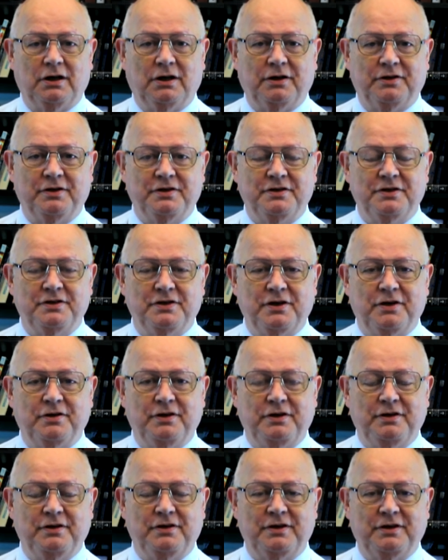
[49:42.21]
This is
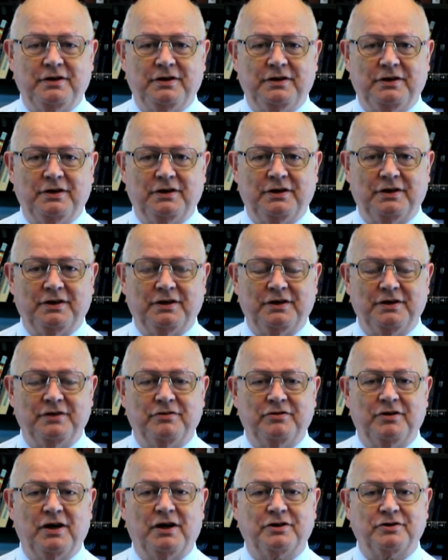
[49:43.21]
only the
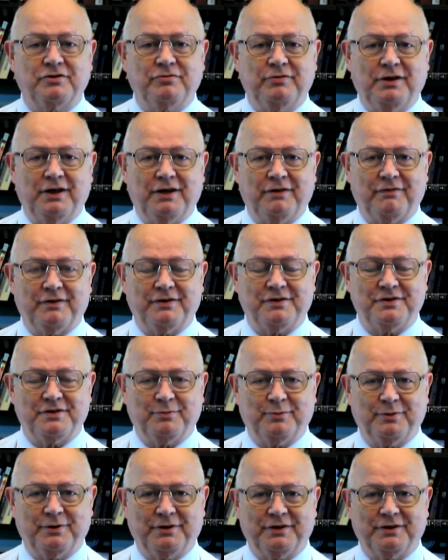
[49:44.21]
introductory level, as
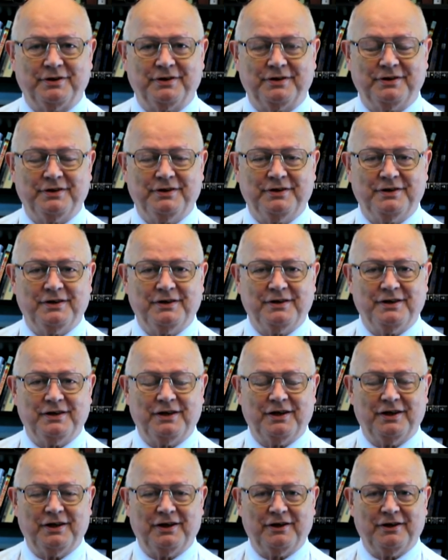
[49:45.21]
it were.
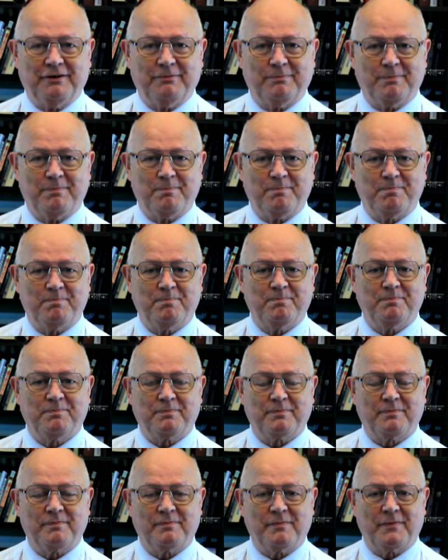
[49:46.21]

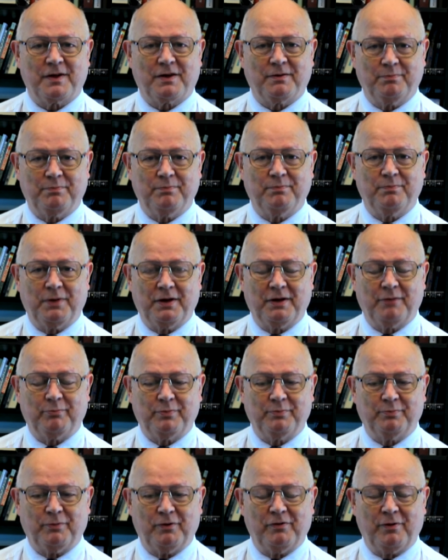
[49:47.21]
But
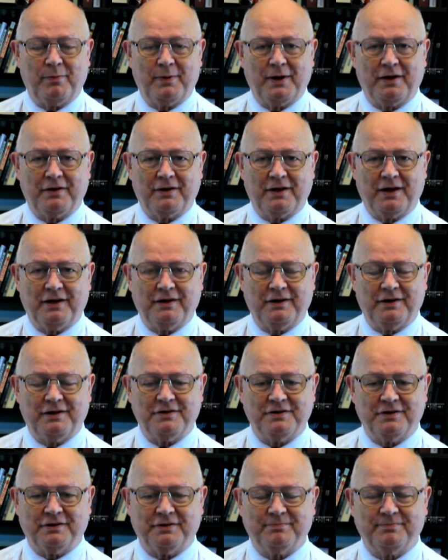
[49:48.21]
more about that
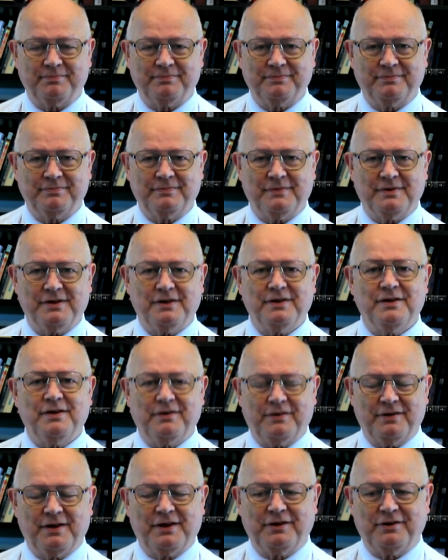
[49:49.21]
later.
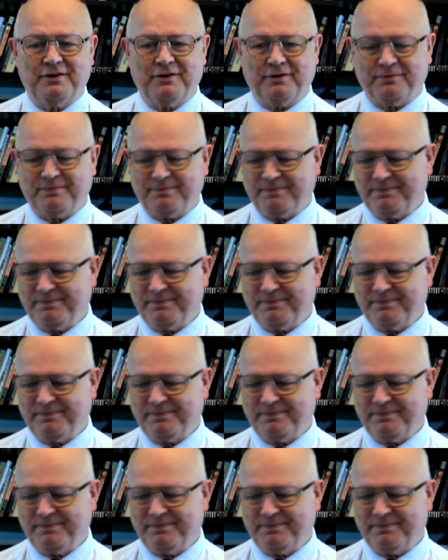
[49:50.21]
Thank you.